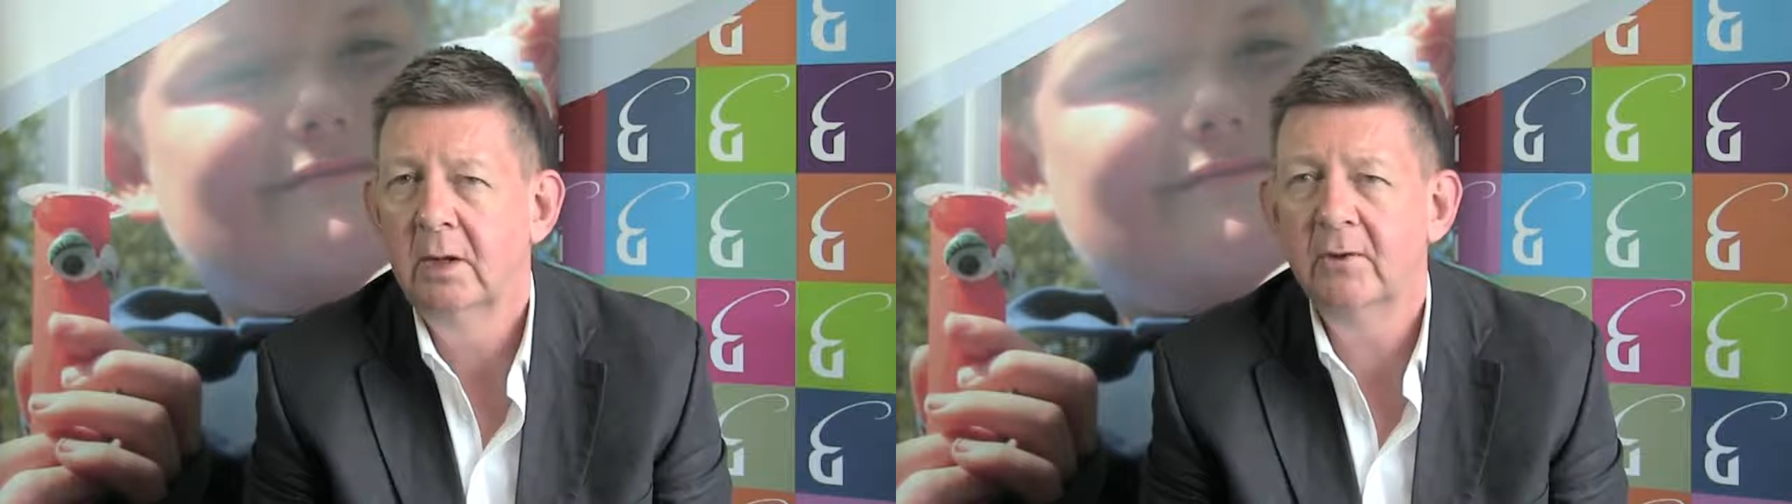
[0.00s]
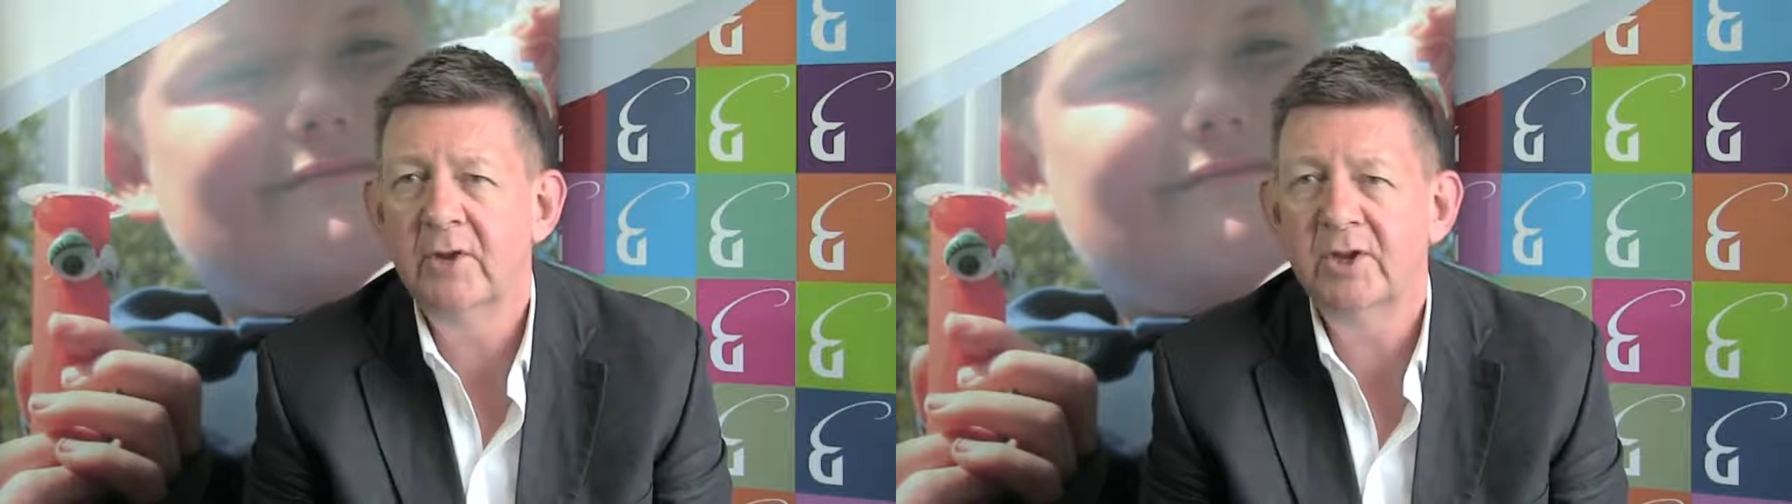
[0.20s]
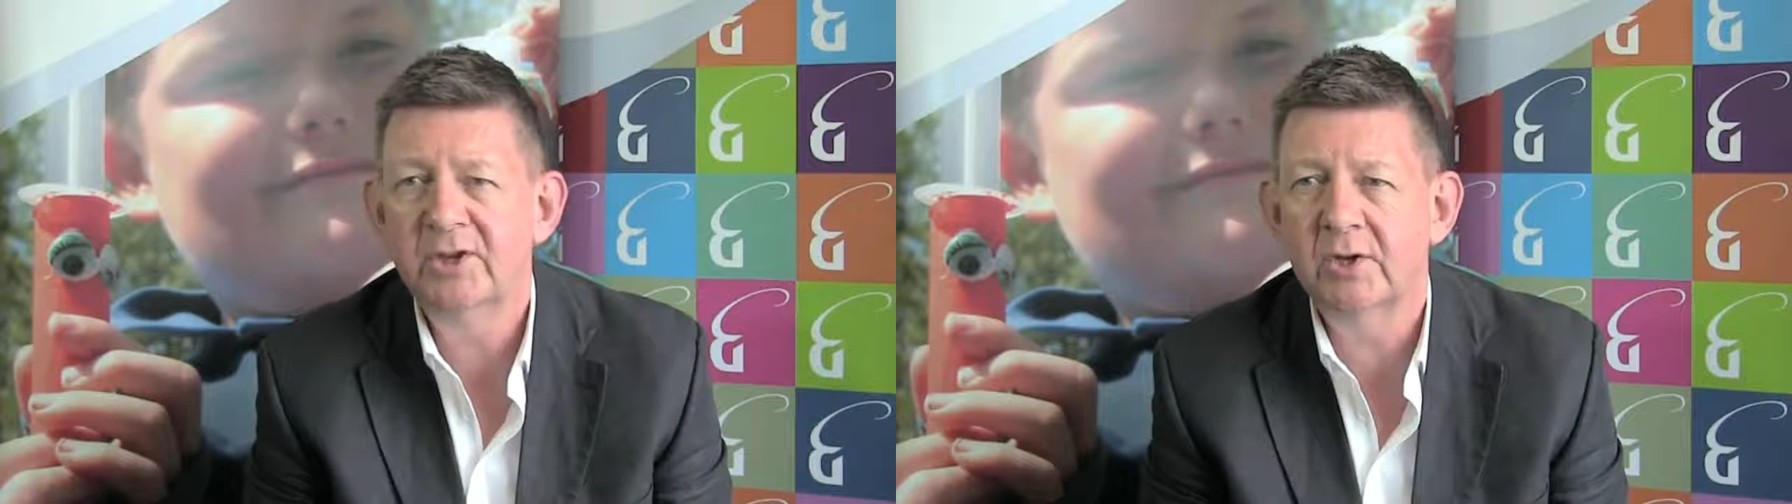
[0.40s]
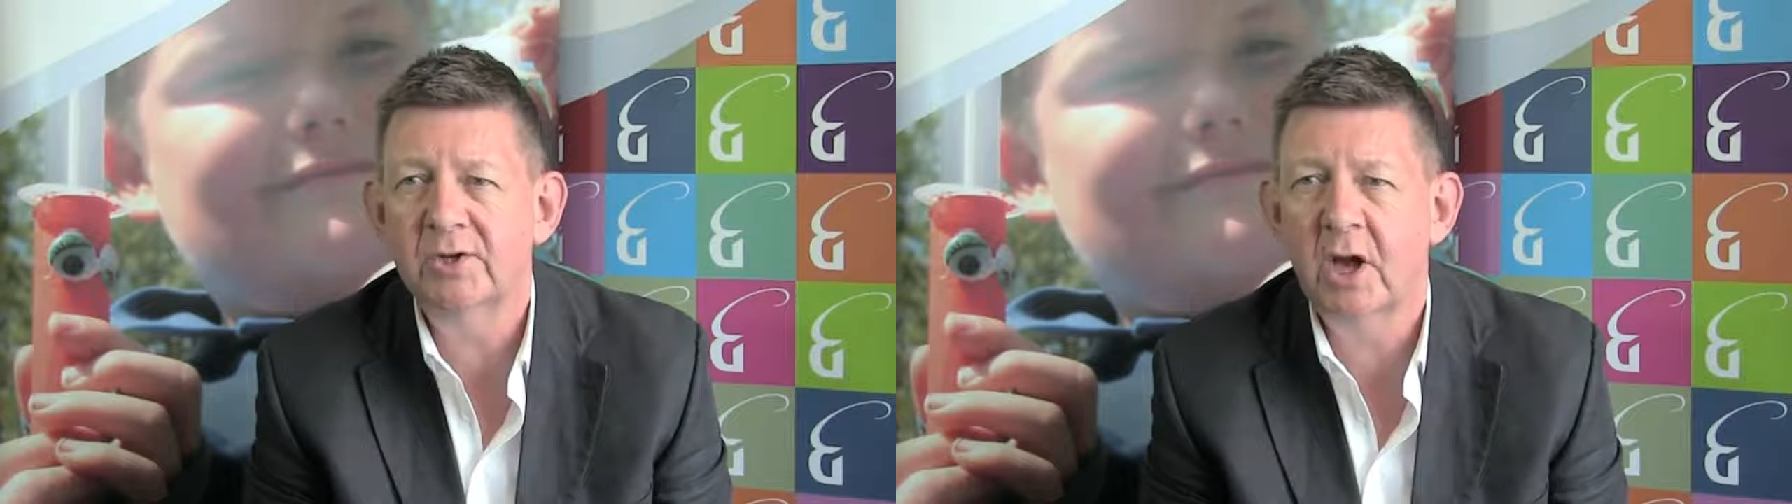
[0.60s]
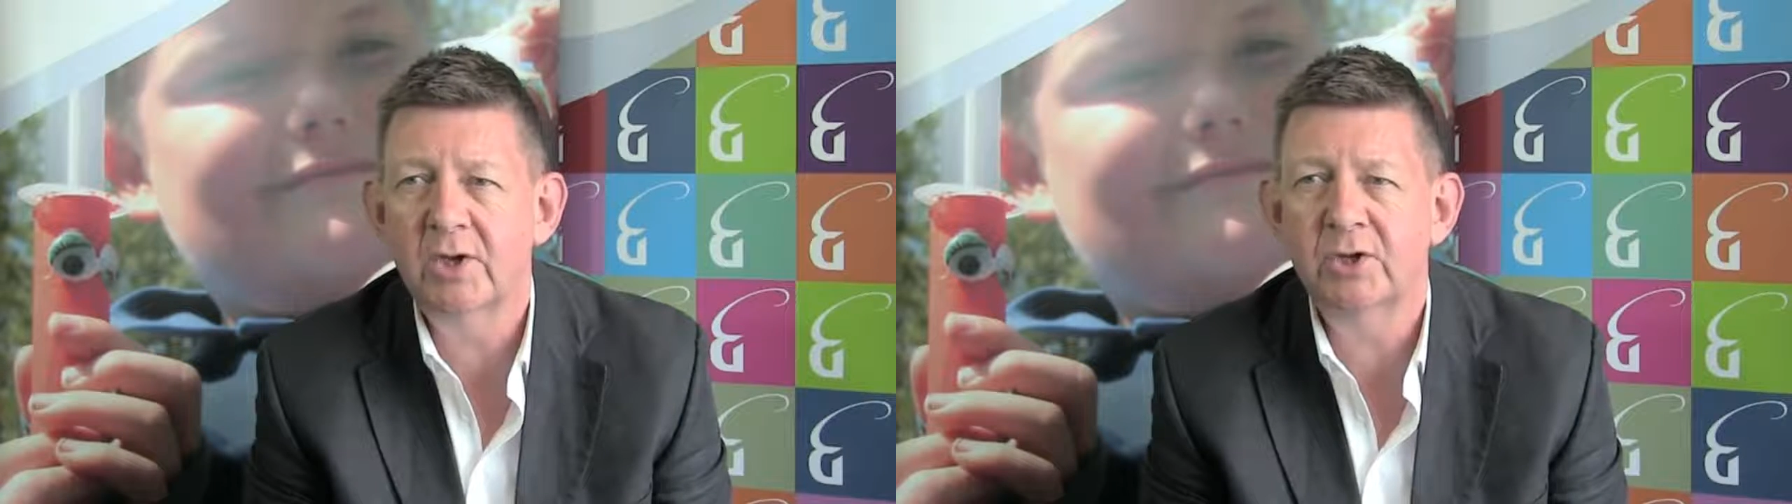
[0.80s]
Here at the
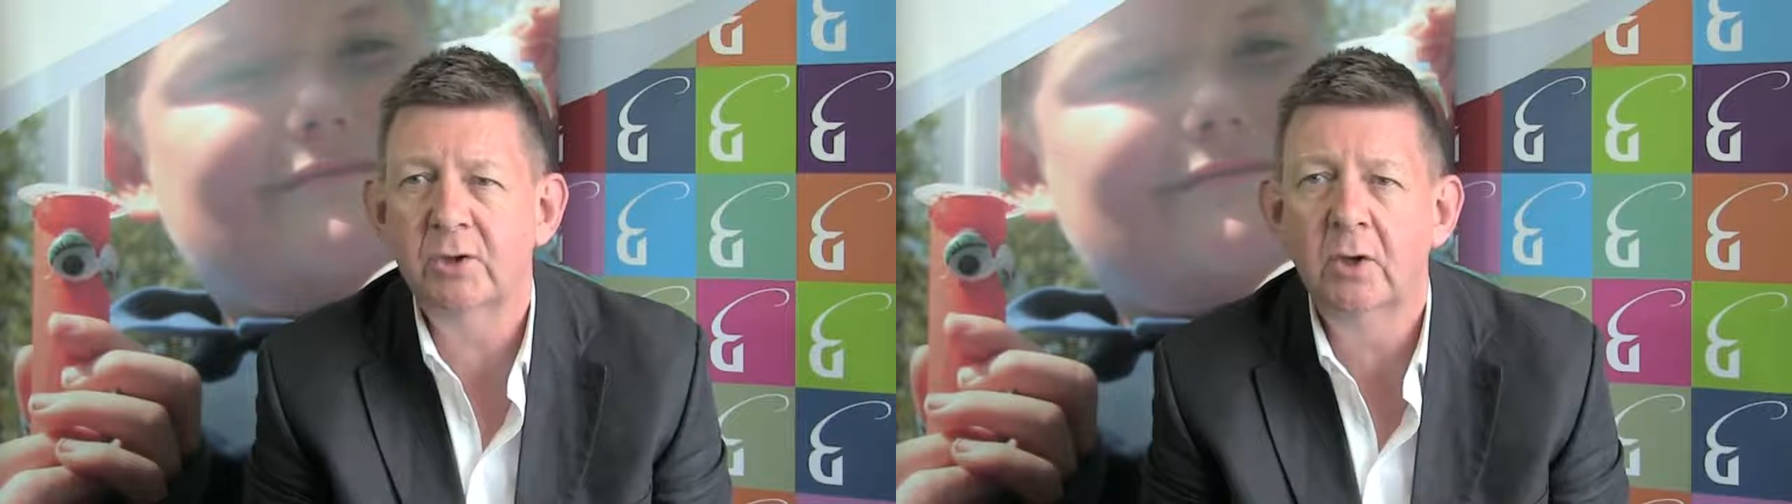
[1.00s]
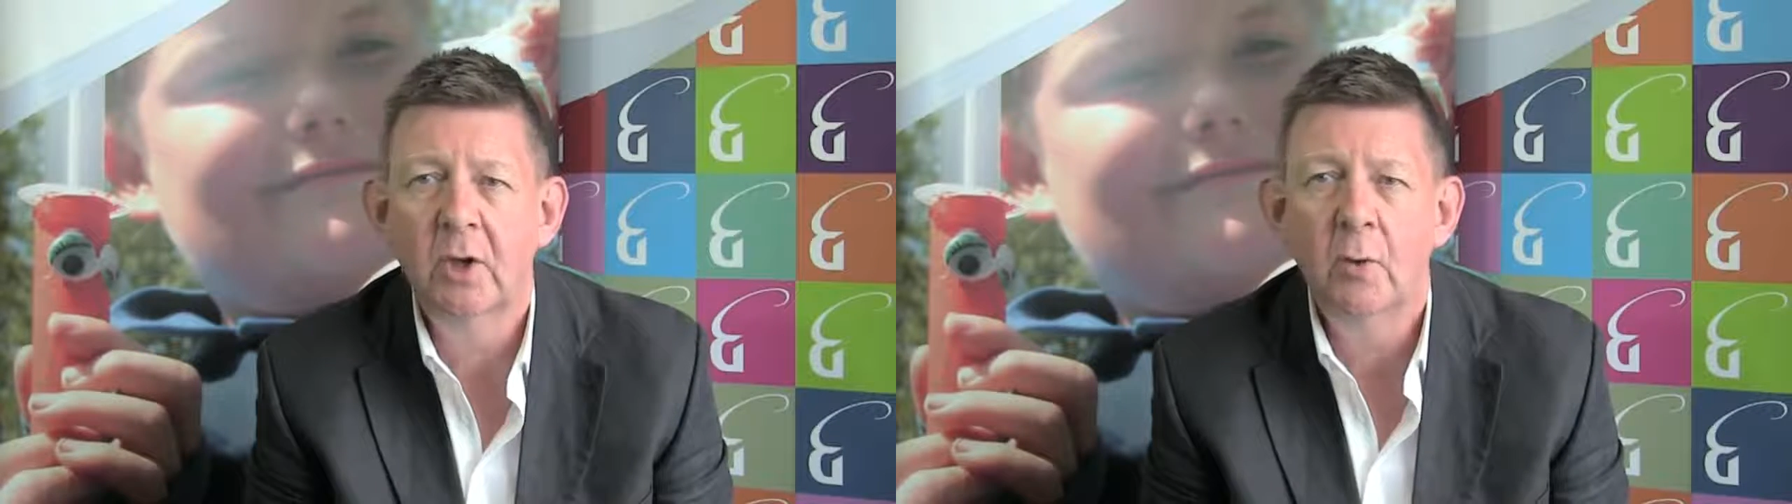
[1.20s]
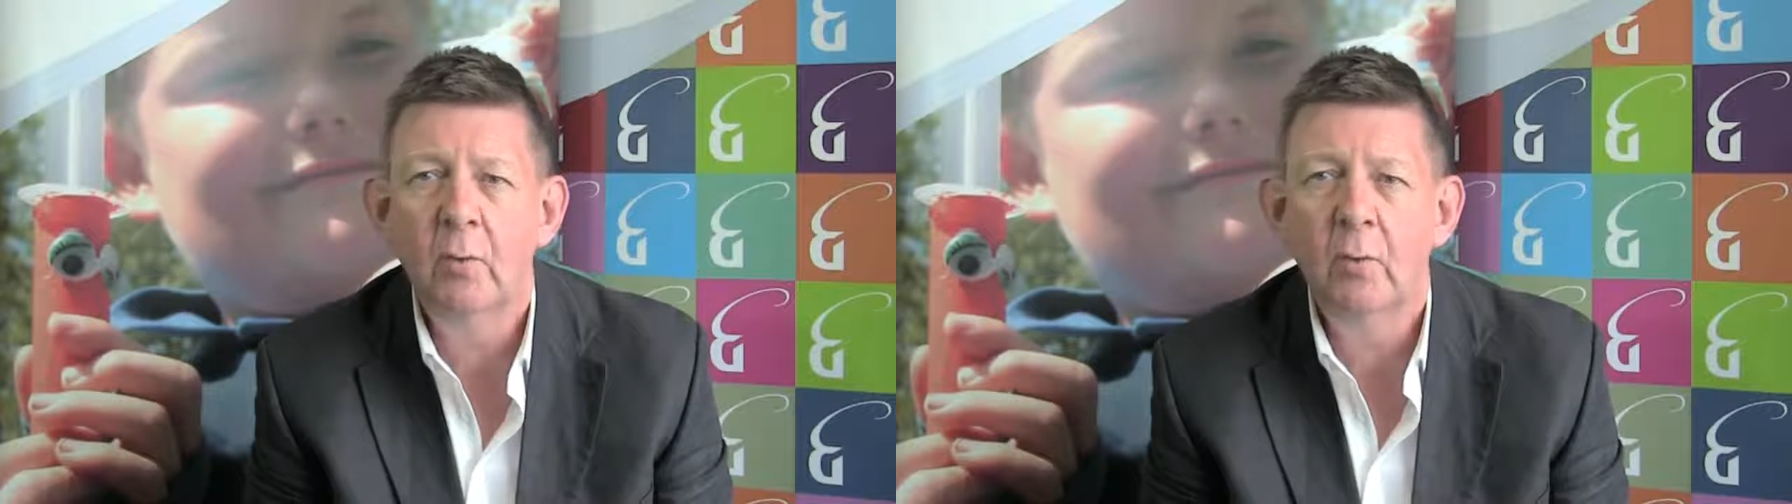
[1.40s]
Association,